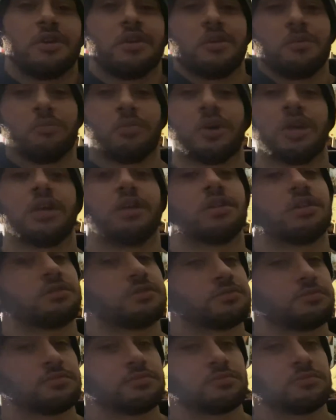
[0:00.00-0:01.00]
But
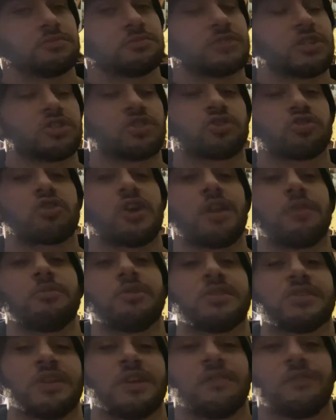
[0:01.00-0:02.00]
let's just try to be
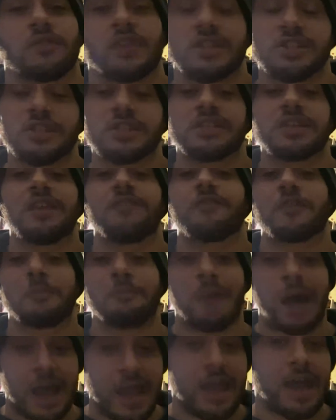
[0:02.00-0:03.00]
safe. Let's just say for
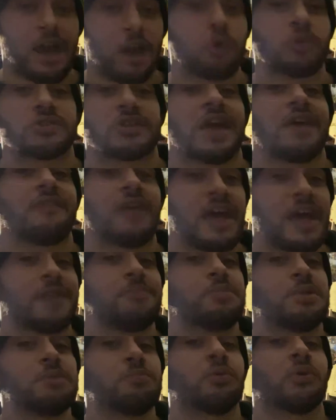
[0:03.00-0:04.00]
my house, I've had
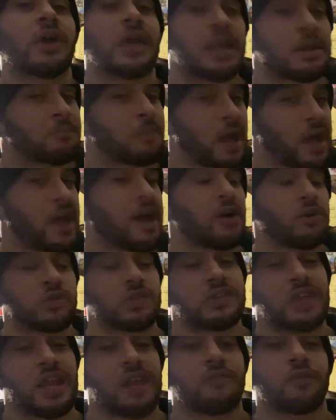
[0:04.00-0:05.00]
people in my house
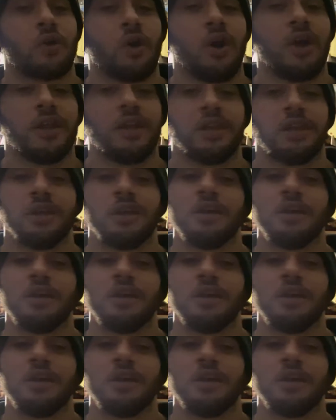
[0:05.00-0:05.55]
that have caught in it.